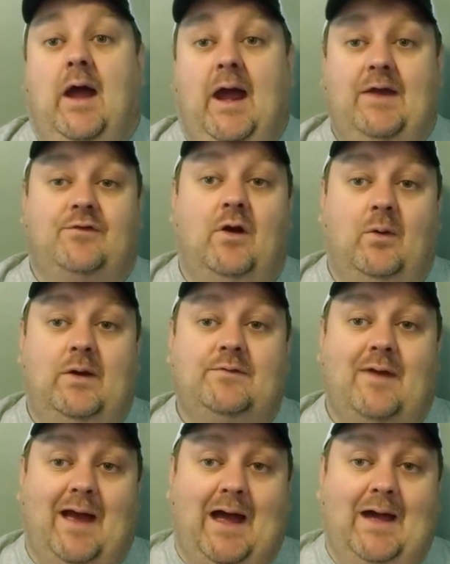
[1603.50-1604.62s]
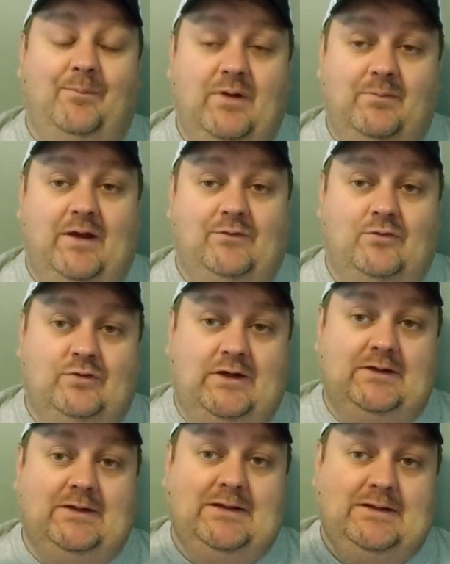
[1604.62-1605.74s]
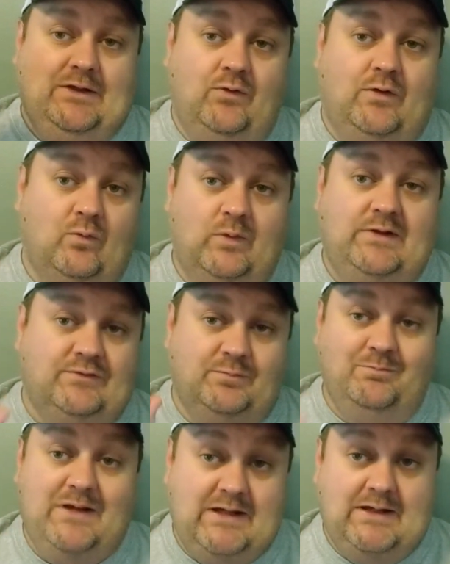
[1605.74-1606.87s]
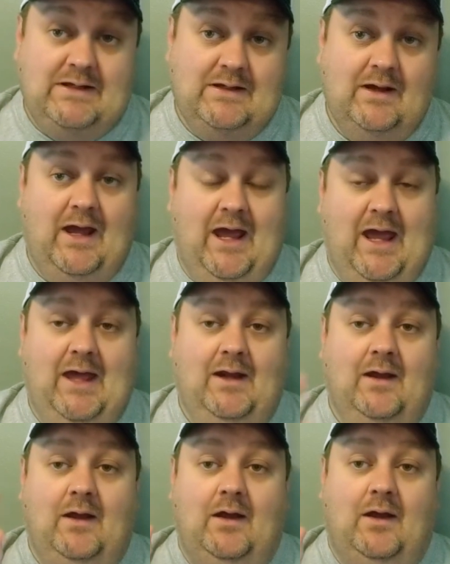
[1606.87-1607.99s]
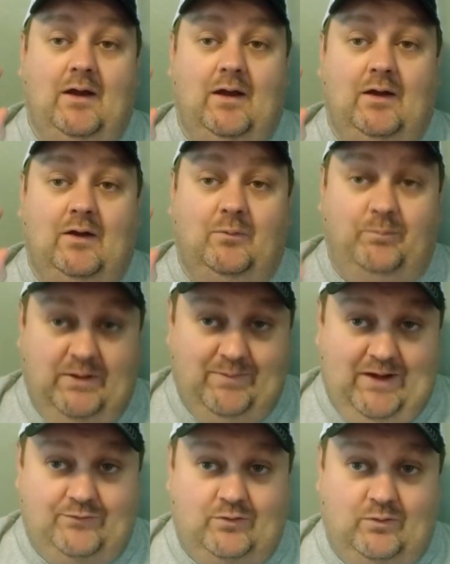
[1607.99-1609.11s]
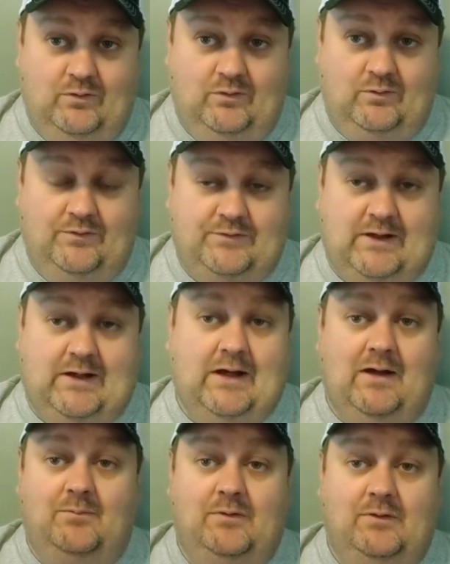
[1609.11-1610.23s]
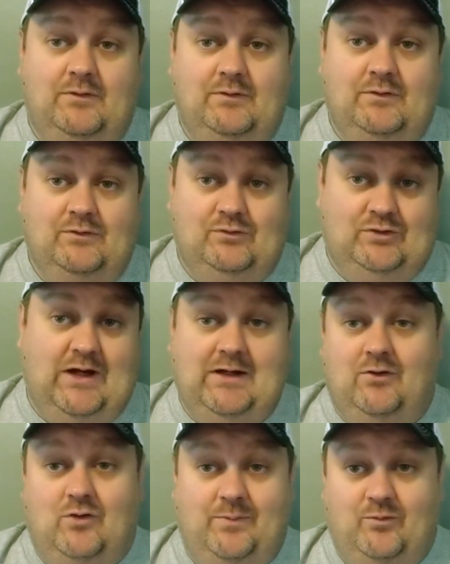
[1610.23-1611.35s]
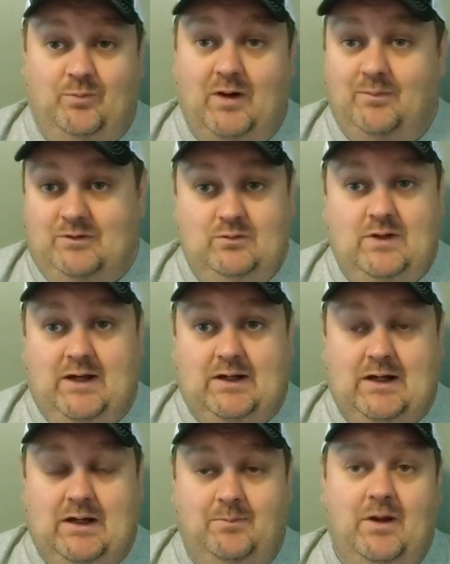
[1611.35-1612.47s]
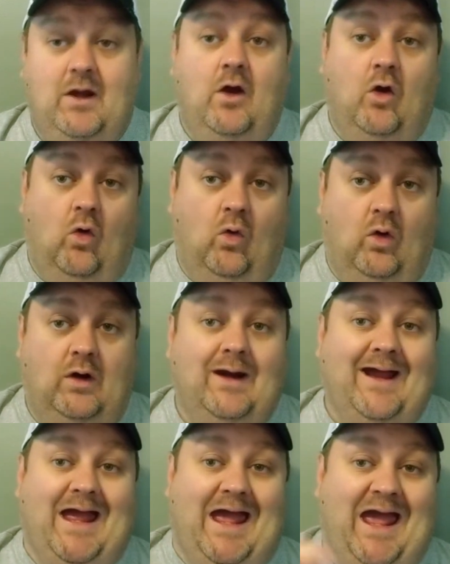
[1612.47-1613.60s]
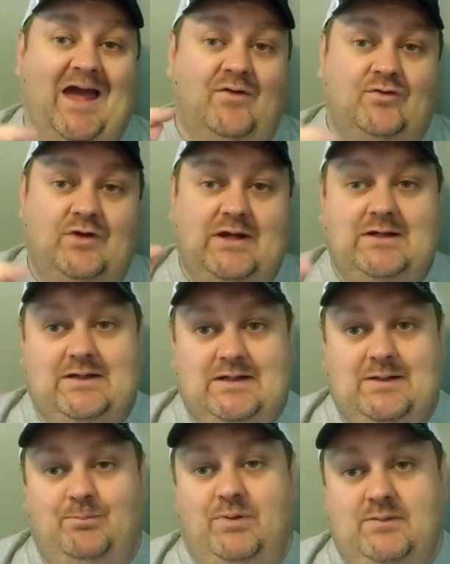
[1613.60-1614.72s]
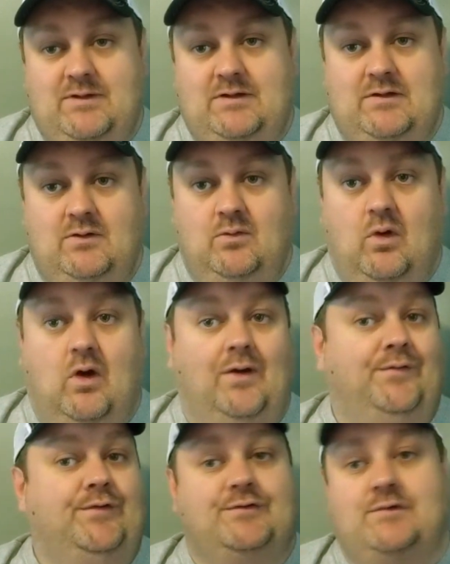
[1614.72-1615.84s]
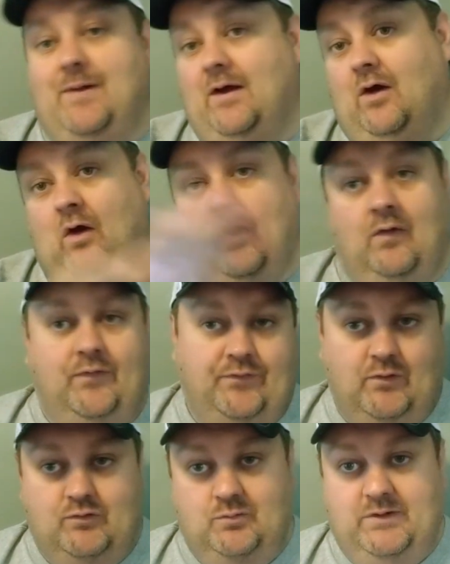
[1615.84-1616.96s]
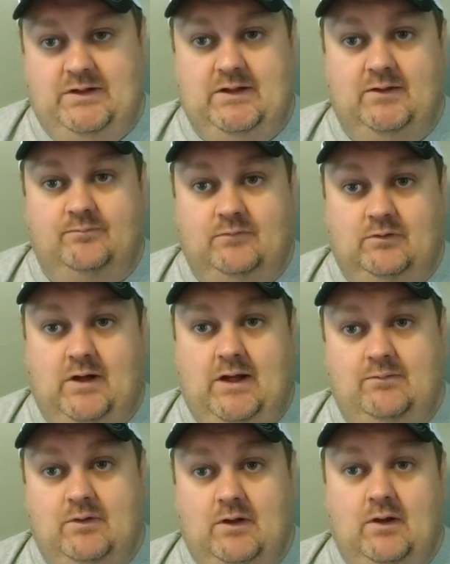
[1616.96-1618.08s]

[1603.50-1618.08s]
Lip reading: As always, I'm Pitmaster Shane D. You can reach me at pitmaster@gorillagrills.com, Shane at drapersbarbecue.com, or at Shane D BBQ on just about all the social media, okay?